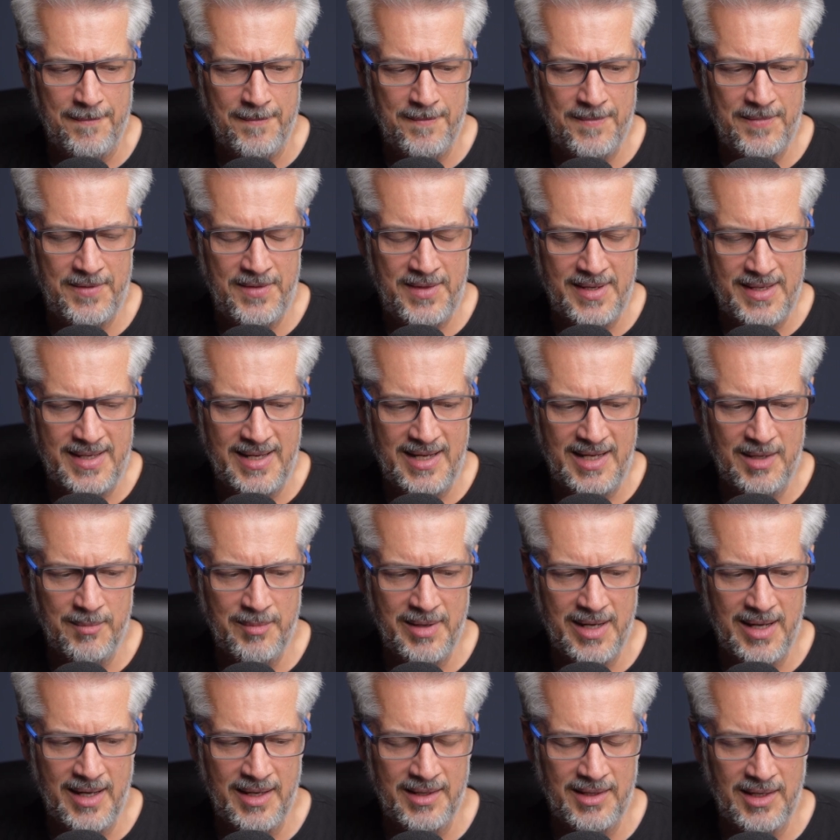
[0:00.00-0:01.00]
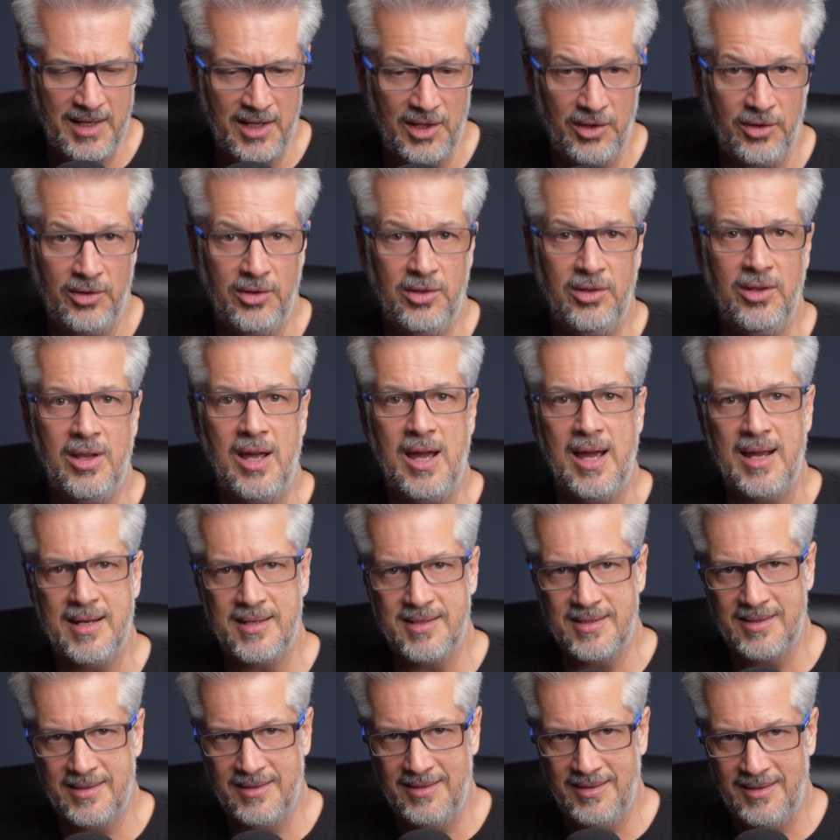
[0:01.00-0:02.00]
thinking about a
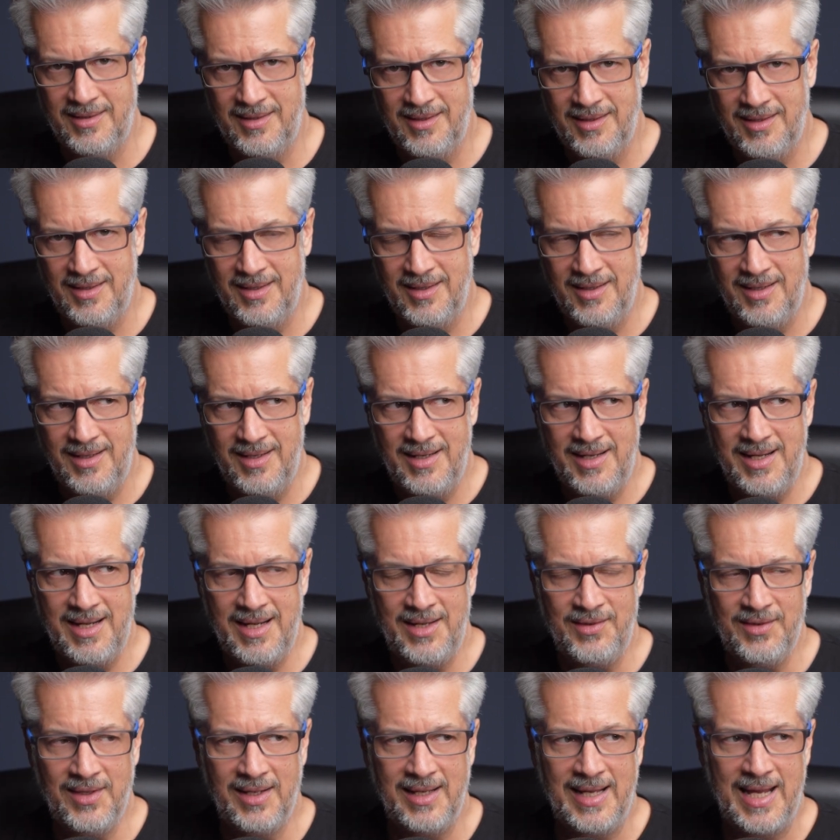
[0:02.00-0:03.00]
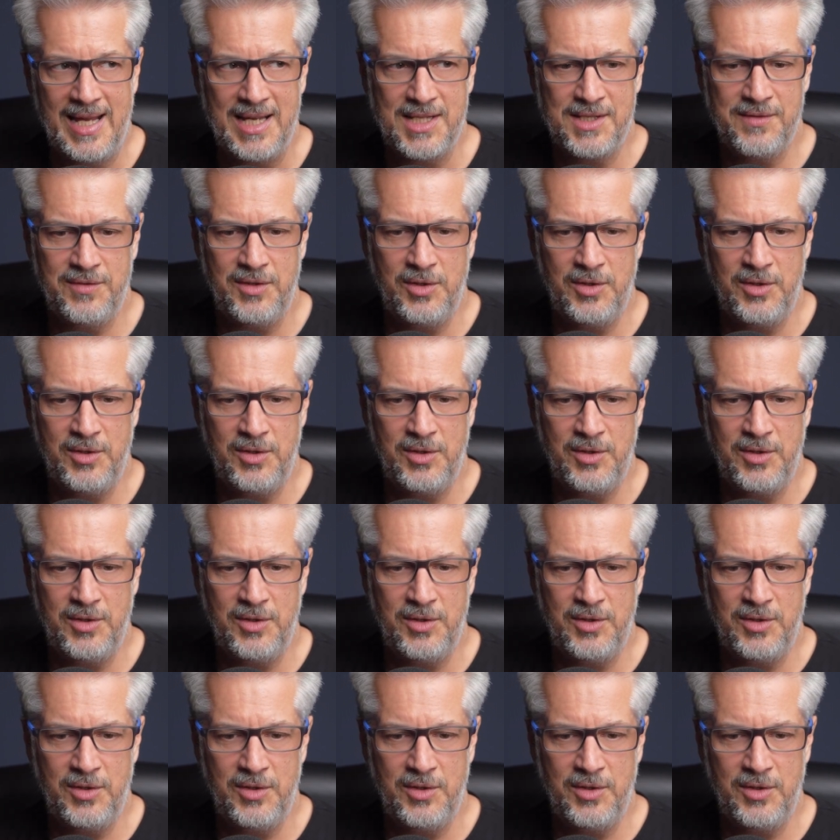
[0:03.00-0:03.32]
lot in the last